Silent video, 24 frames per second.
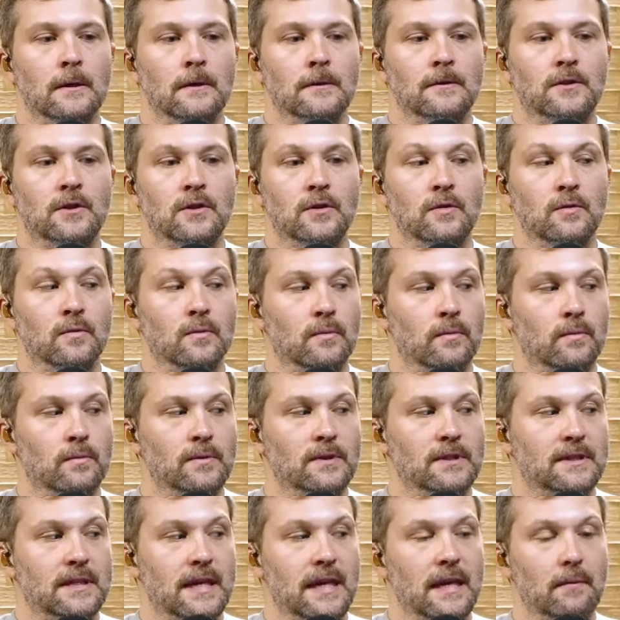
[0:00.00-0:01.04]
to
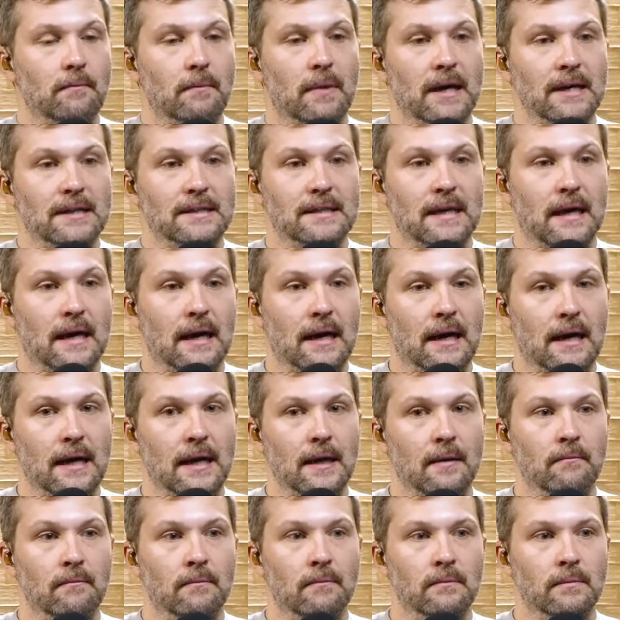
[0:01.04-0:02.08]
take my
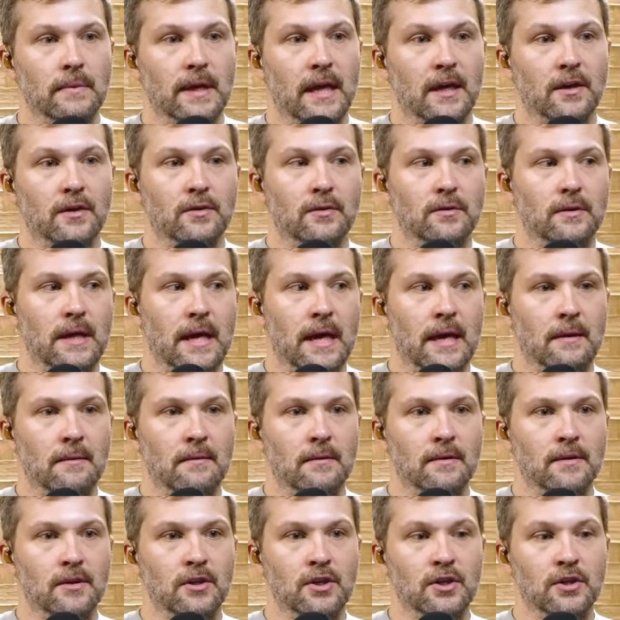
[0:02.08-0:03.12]
time and and
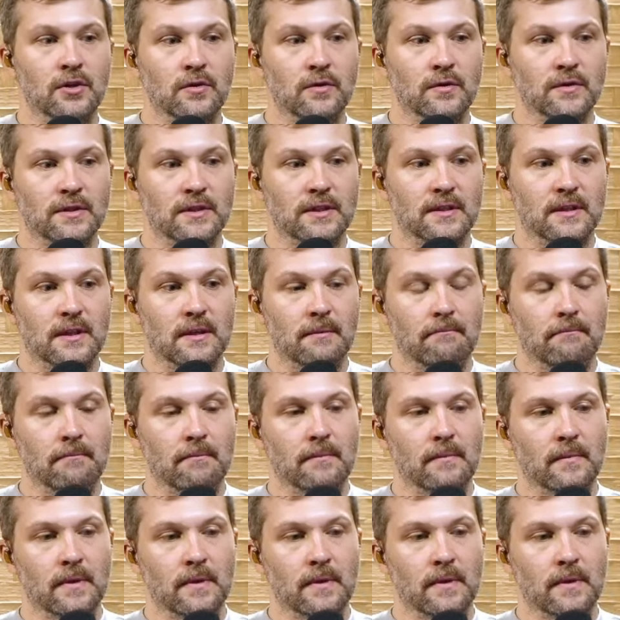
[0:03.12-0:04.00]
use the